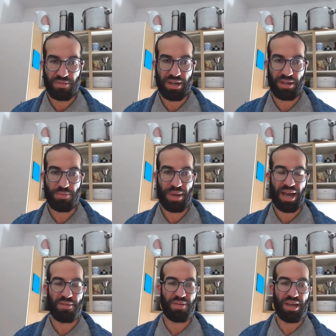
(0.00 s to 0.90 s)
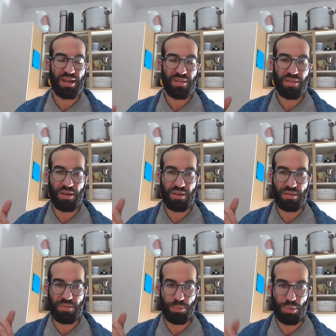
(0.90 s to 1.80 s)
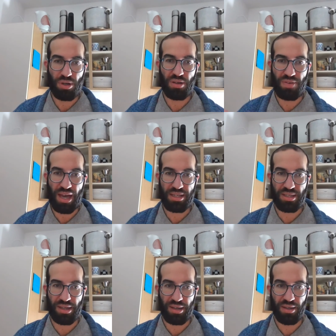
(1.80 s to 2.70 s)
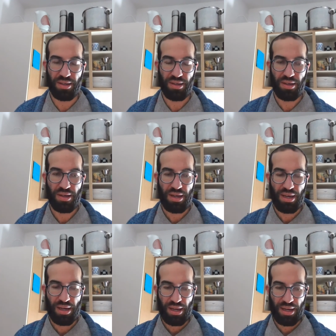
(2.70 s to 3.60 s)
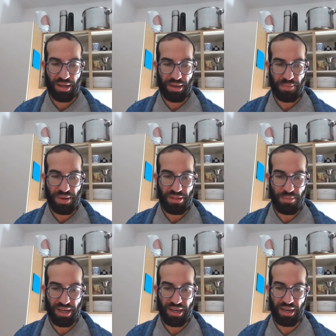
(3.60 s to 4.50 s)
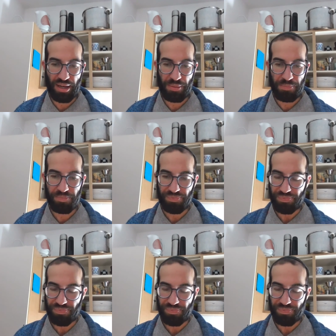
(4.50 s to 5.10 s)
Right? We have in the book of Esther, um, in the Megillah,